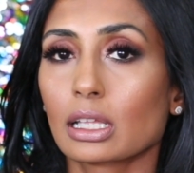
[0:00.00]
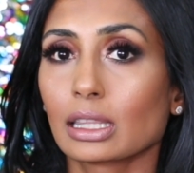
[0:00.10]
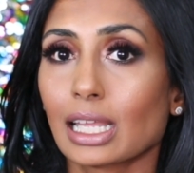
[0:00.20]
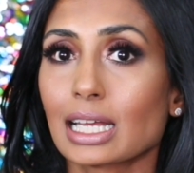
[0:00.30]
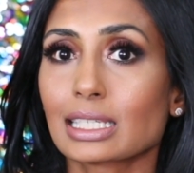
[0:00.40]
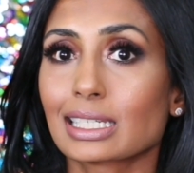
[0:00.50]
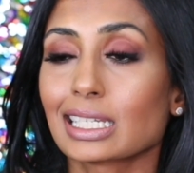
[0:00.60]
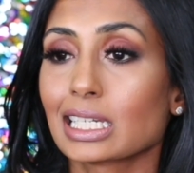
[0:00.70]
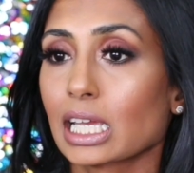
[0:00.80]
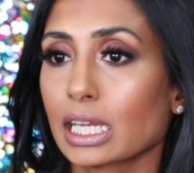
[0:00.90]
last
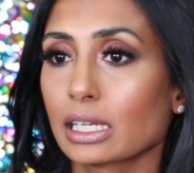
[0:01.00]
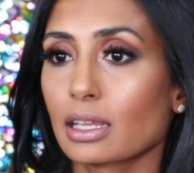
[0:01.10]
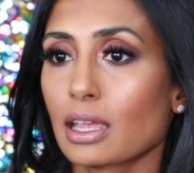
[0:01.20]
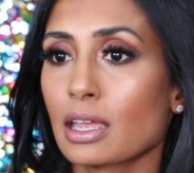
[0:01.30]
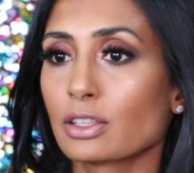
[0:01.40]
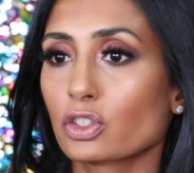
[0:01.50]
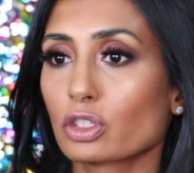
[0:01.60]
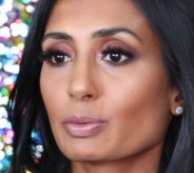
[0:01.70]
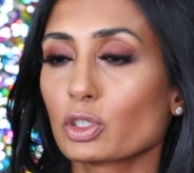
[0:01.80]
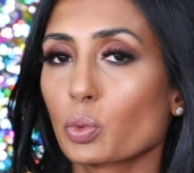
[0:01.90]
night, and so
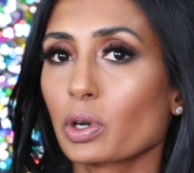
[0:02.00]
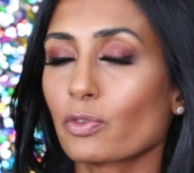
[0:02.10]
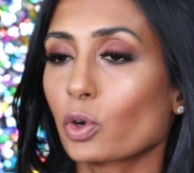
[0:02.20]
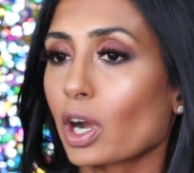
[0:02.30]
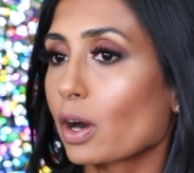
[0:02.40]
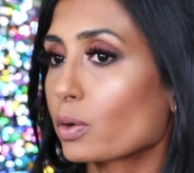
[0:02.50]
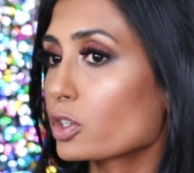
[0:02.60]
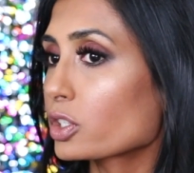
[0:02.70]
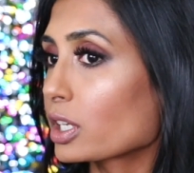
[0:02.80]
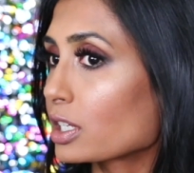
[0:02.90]
it's been 24
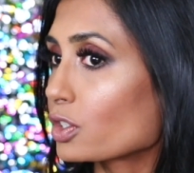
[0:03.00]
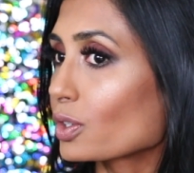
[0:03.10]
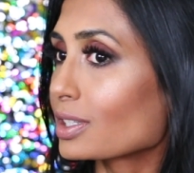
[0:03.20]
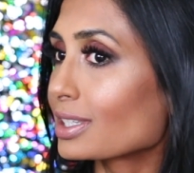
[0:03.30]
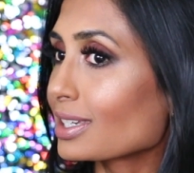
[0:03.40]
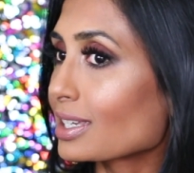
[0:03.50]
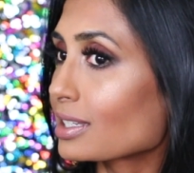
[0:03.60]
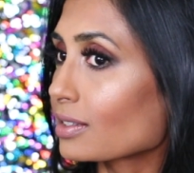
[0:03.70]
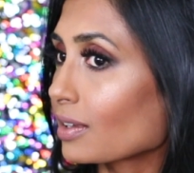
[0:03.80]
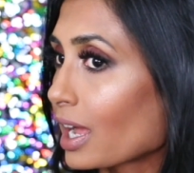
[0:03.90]
hours, and as you can see, I
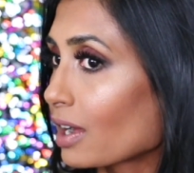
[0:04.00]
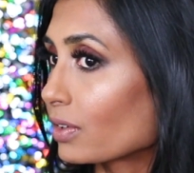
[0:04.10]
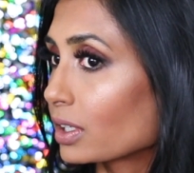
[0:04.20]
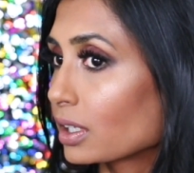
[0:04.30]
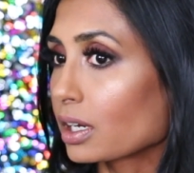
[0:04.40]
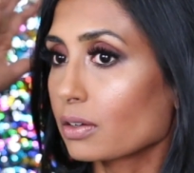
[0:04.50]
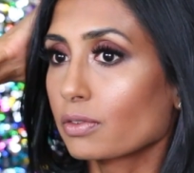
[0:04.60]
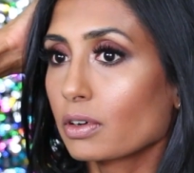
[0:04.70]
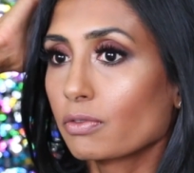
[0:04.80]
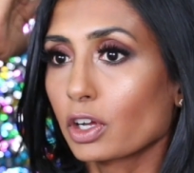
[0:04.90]
still have a lot
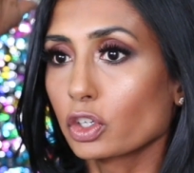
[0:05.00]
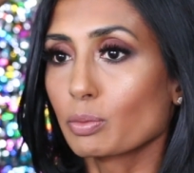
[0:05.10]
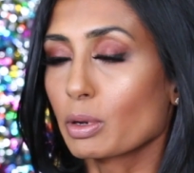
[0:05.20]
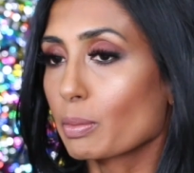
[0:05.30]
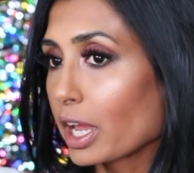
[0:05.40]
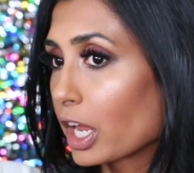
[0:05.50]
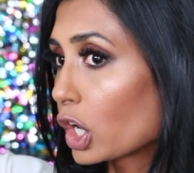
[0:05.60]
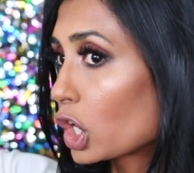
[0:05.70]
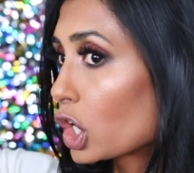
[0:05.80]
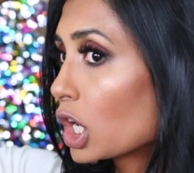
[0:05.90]
of volume in my
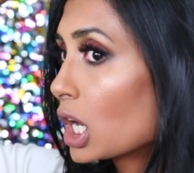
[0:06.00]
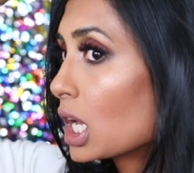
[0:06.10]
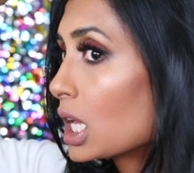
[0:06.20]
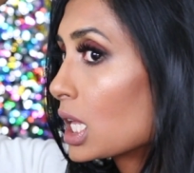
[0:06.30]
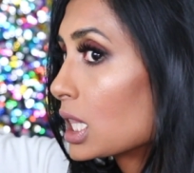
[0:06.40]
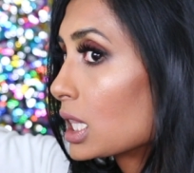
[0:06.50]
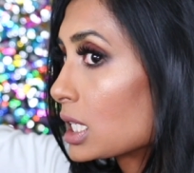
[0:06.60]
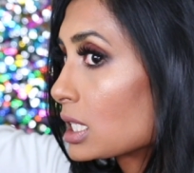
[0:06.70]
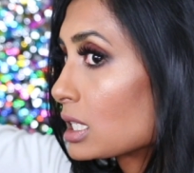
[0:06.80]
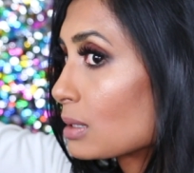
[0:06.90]
hair.
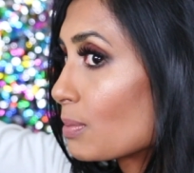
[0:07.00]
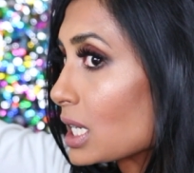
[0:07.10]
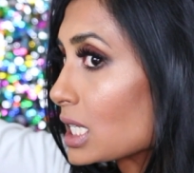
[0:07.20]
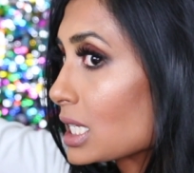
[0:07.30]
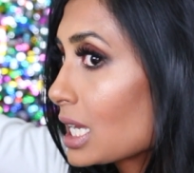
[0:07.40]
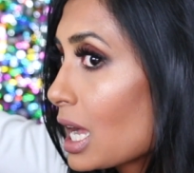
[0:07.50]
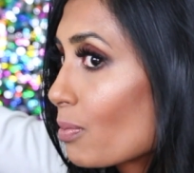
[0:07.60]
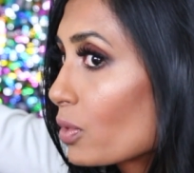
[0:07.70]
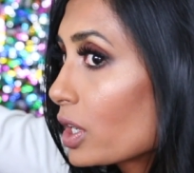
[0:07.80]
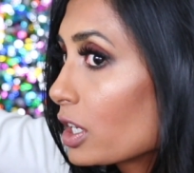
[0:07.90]
This is my
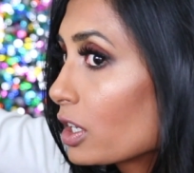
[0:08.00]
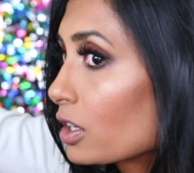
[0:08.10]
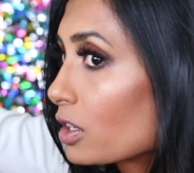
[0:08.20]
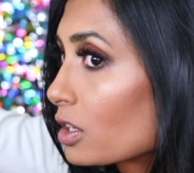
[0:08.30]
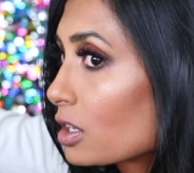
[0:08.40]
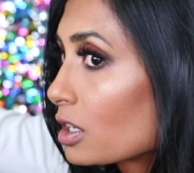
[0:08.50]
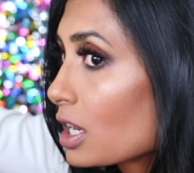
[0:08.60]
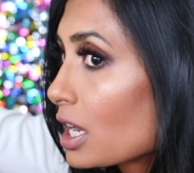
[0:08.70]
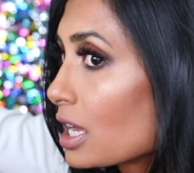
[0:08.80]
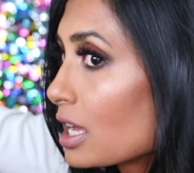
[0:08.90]
scalp right
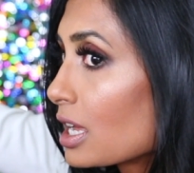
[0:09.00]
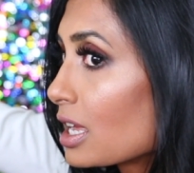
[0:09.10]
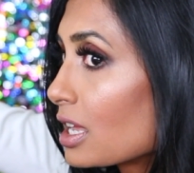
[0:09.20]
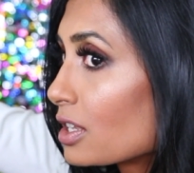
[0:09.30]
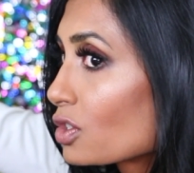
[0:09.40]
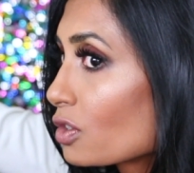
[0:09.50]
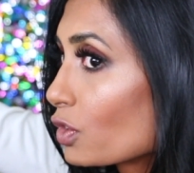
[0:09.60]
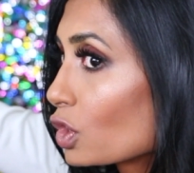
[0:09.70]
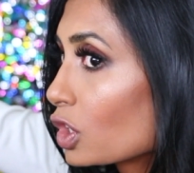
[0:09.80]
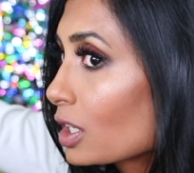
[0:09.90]
here, and so
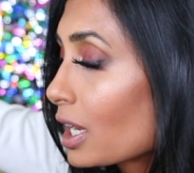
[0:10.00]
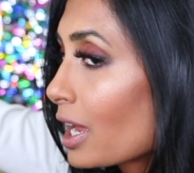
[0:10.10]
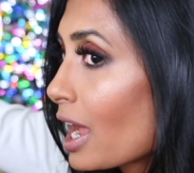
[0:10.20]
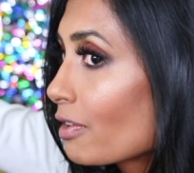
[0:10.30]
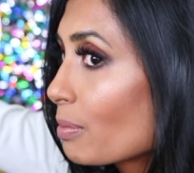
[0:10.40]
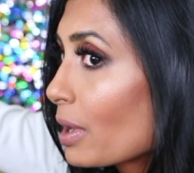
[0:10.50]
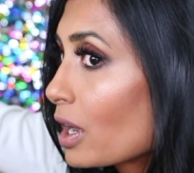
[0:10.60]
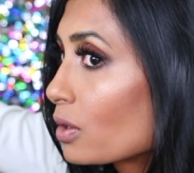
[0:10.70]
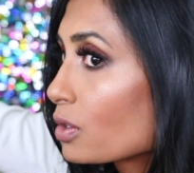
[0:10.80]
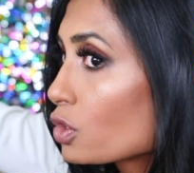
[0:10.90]
if you look, I have
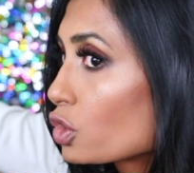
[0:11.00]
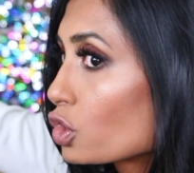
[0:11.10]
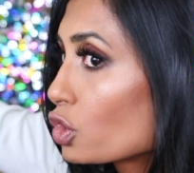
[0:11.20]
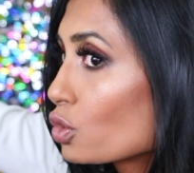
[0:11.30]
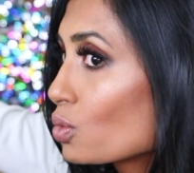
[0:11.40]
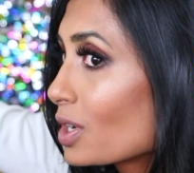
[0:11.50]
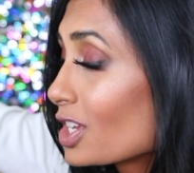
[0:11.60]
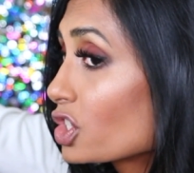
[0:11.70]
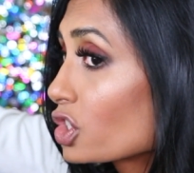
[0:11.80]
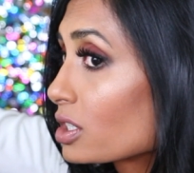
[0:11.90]
about 2
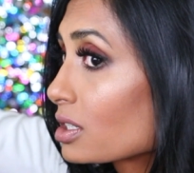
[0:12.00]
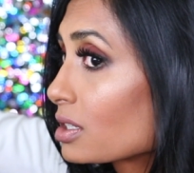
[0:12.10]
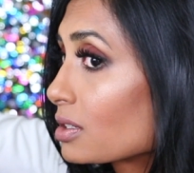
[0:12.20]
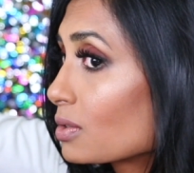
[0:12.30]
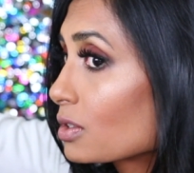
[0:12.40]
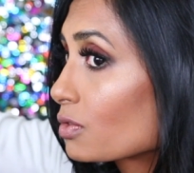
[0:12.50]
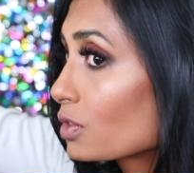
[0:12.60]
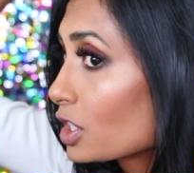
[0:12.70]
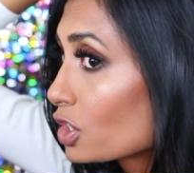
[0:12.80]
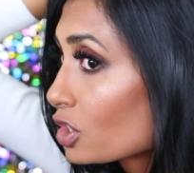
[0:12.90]
inches, 2 to
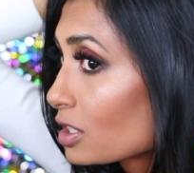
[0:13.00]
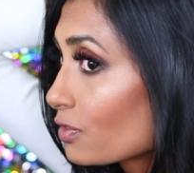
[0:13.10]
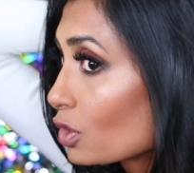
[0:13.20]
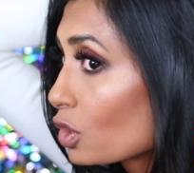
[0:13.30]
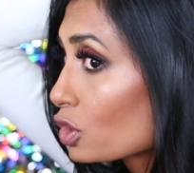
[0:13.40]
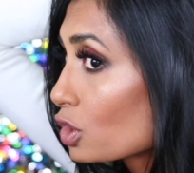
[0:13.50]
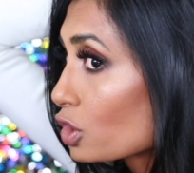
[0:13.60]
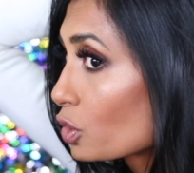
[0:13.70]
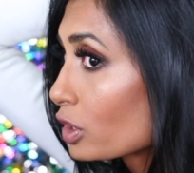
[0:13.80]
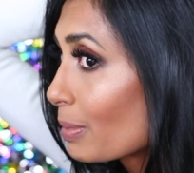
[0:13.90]
3 inches. You
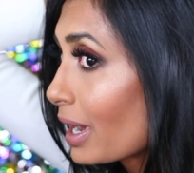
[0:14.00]
look toward the